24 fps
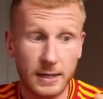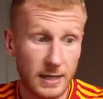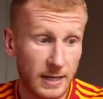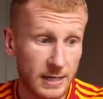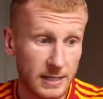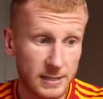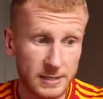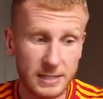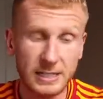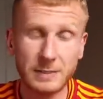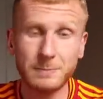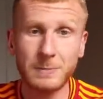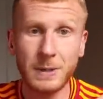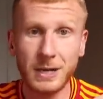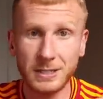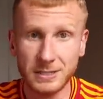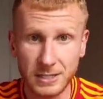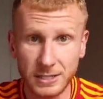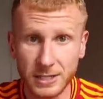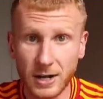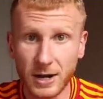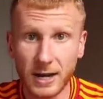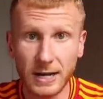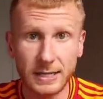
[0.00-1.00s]
Is this
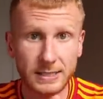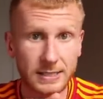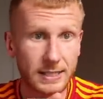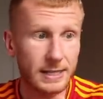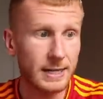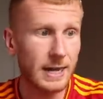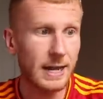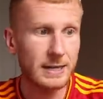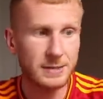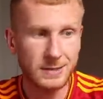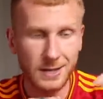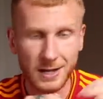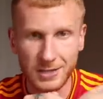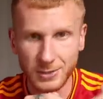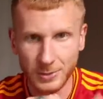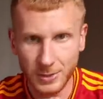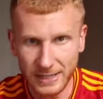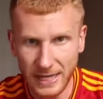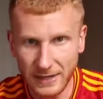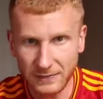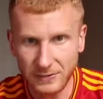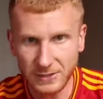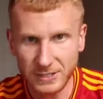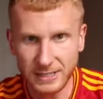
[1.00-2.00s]
person dieting? Let's go into a
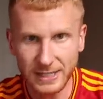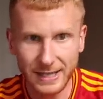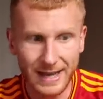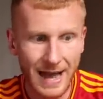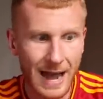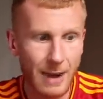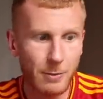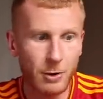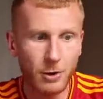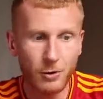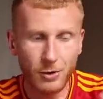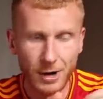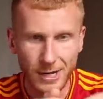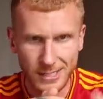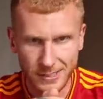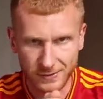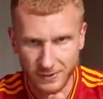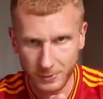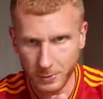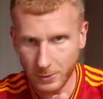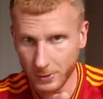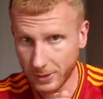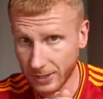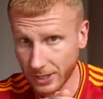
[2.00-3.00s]
deficit. How aggressive
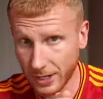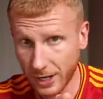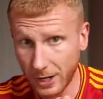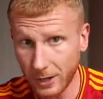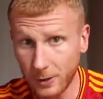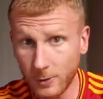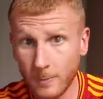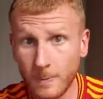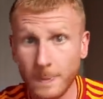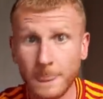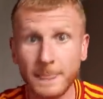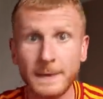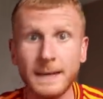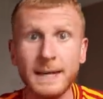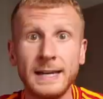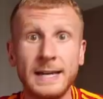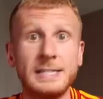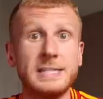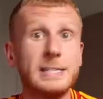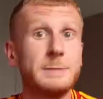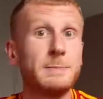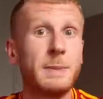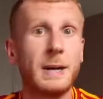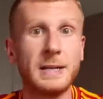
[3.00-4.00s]
do we want to go?
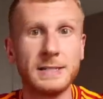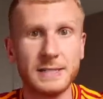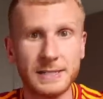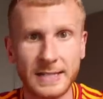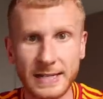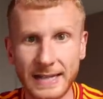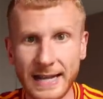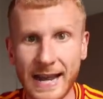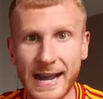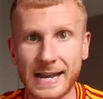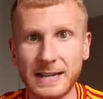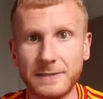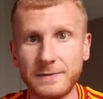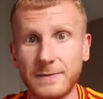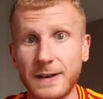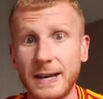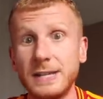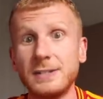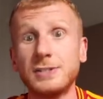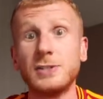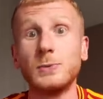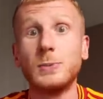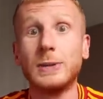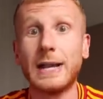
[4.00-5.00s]
Is this person in the gaining
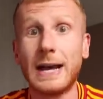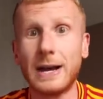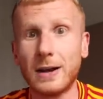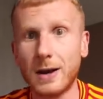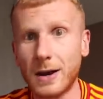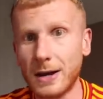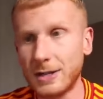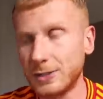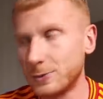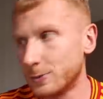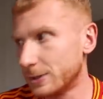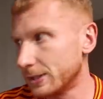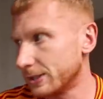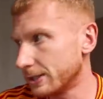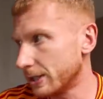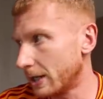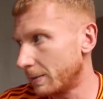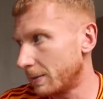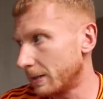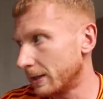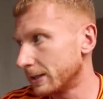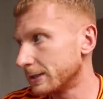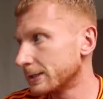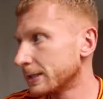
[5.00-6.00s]
phase? Do we now go into a
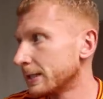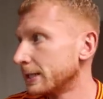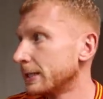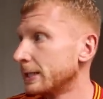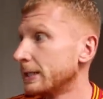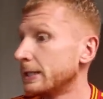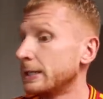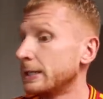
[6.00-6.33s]
surplus?